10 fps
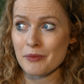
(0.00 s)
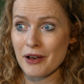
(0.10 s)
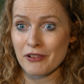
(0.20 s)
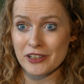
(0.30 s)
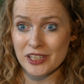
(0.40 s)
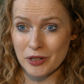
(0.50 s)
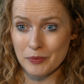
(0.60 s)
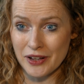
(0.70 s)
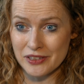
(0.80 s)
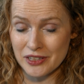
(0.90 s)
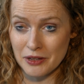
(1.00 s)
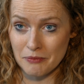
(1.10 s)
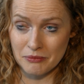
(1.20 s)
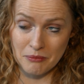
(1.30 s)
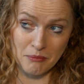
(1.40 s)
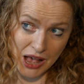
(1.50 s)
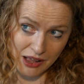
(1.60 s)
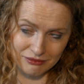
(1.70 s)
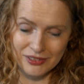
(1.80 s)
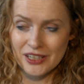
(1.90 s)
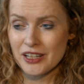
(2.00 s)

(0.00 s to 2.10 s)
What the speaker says: about writing a book about a man,